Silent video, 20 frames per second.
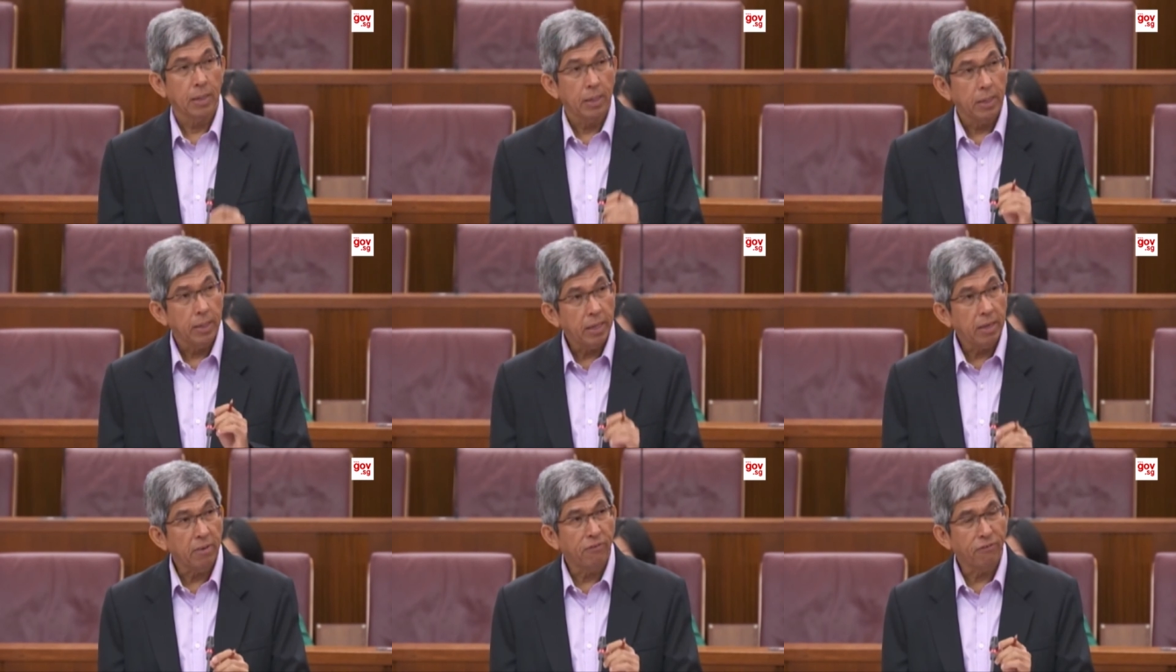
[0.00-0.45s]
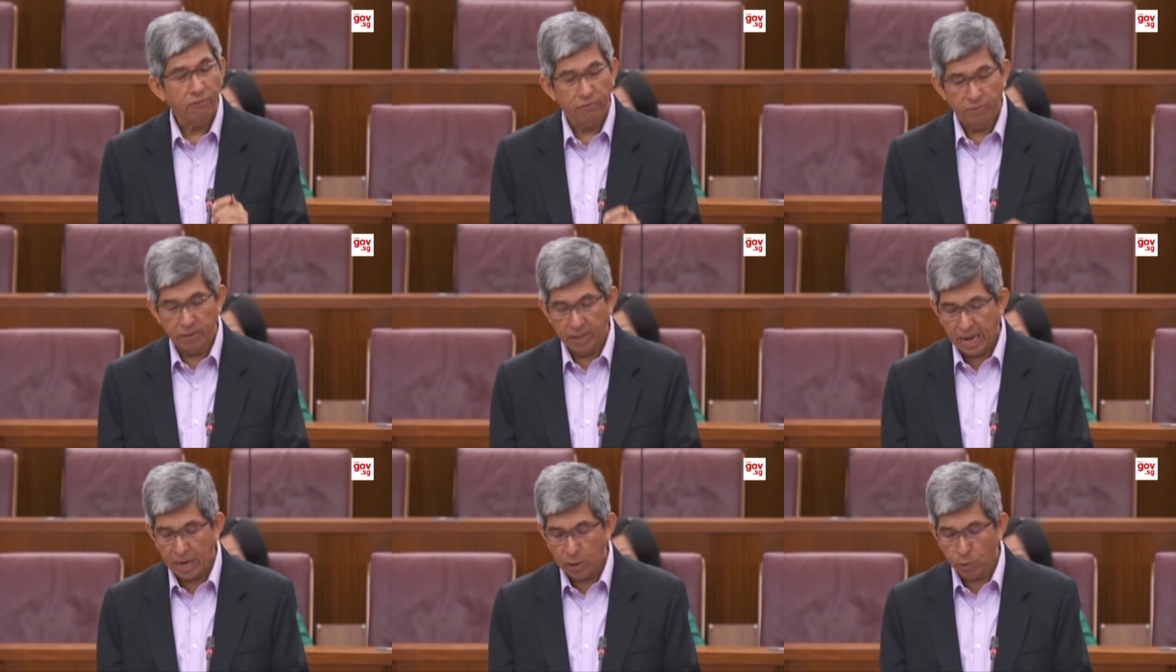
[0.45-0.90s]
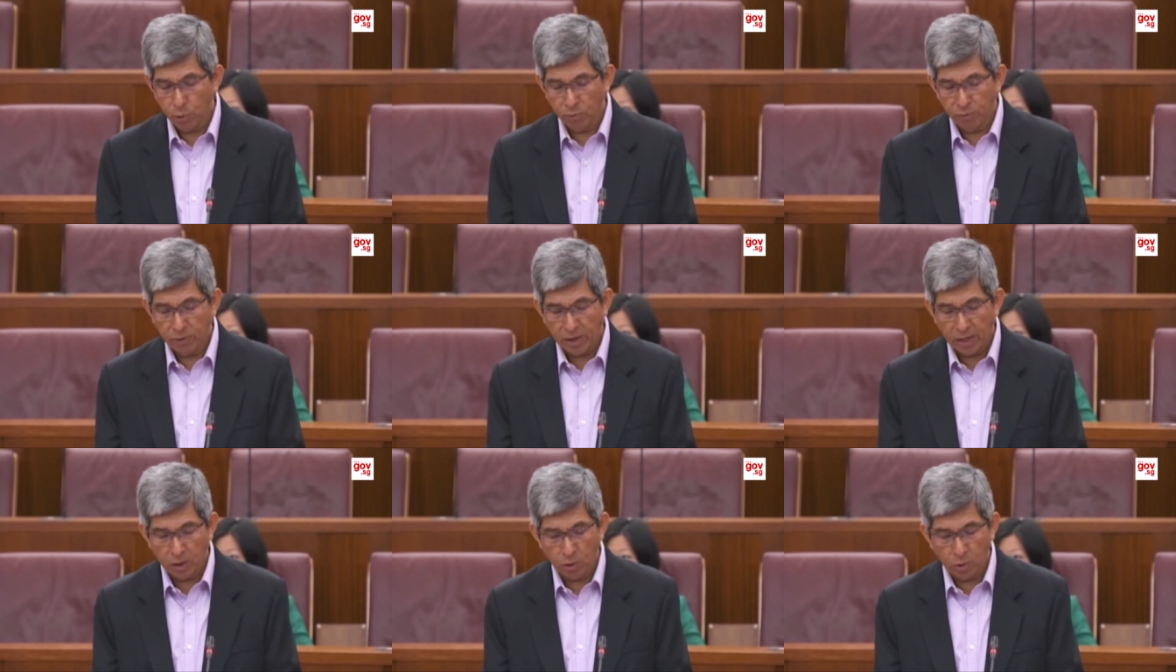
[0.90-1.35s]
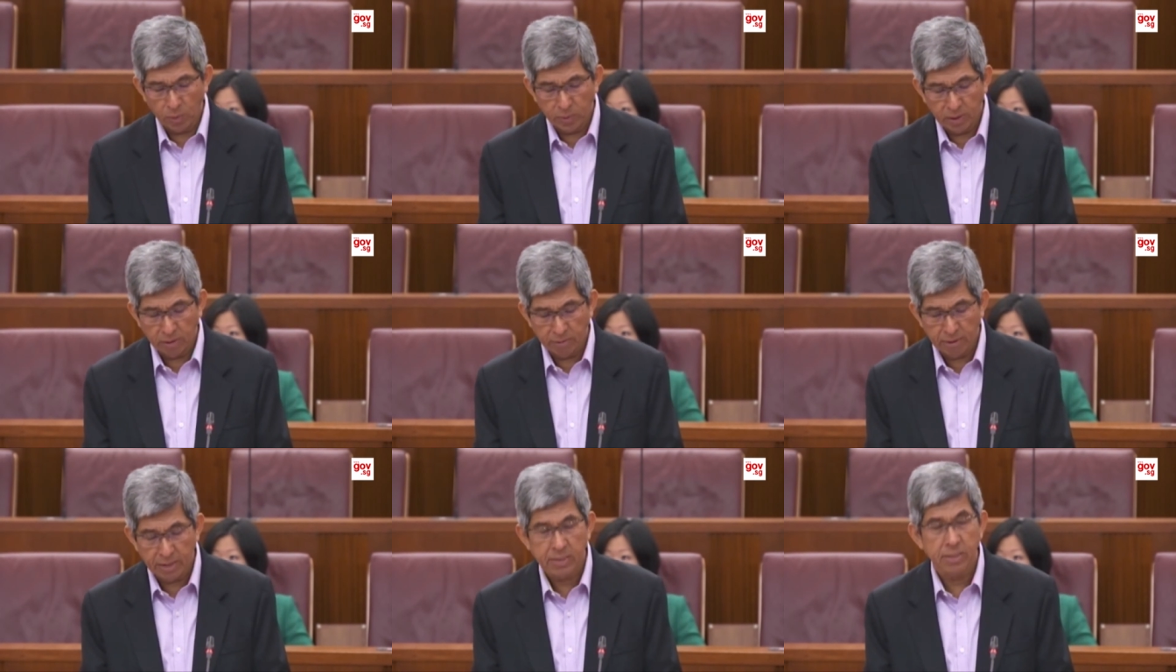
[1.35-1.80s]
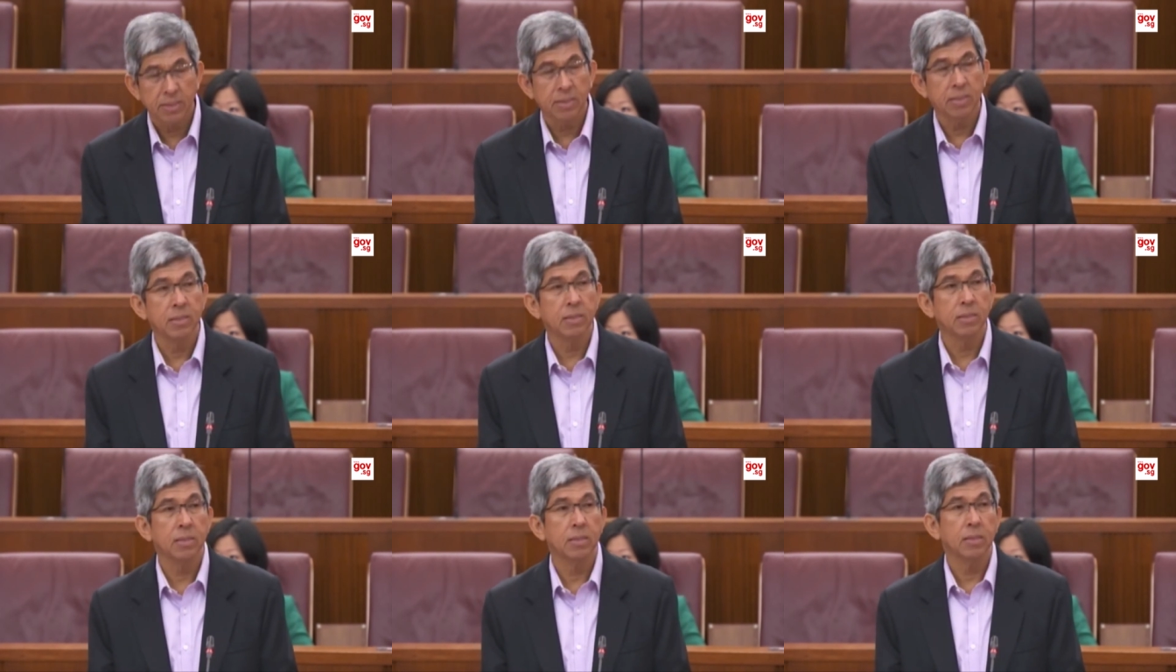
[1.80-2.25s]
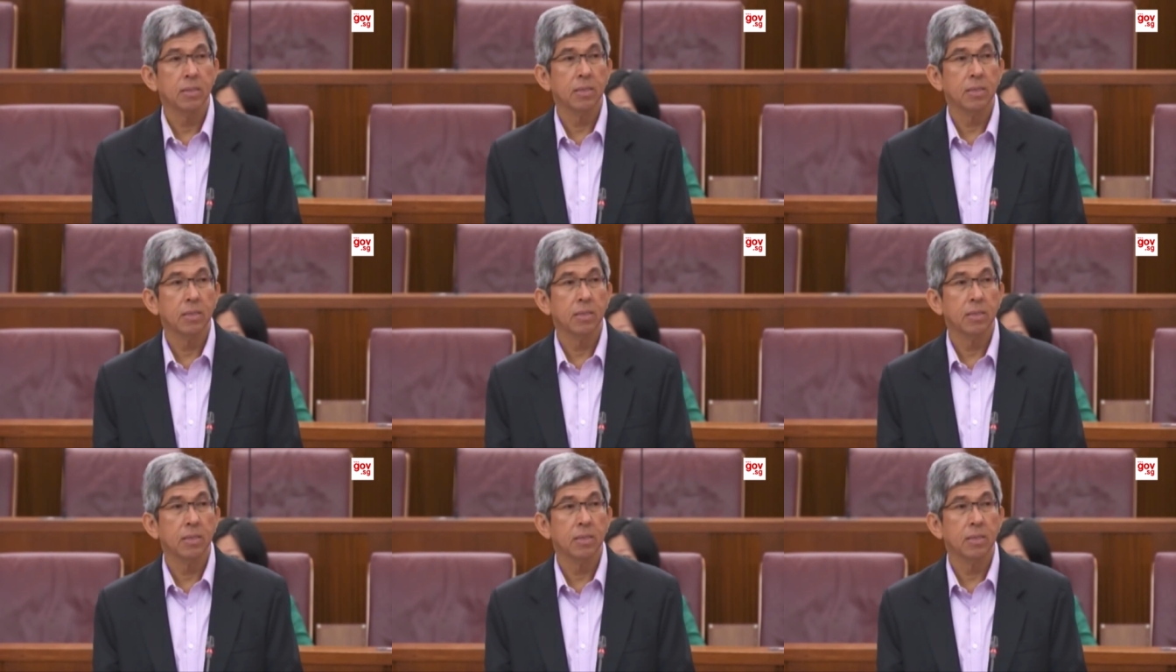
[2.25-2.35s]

if the annual value of their residence